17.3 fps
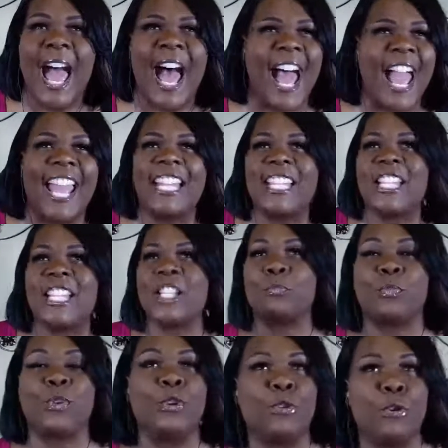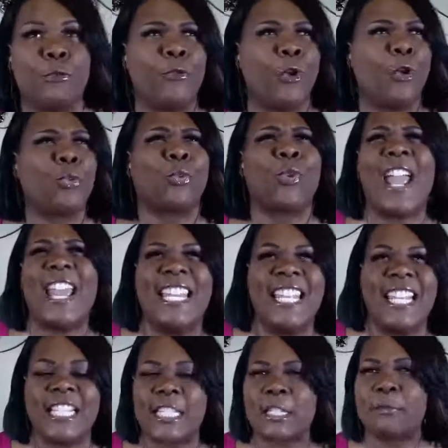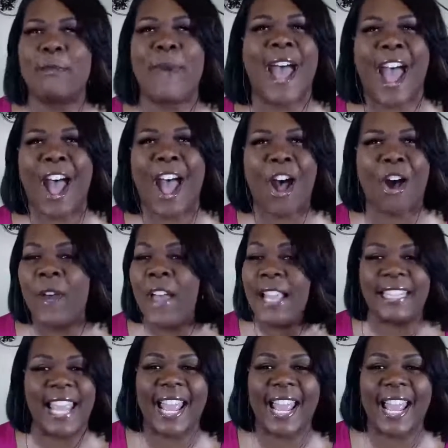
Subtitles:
I had this beautiful, radiant smile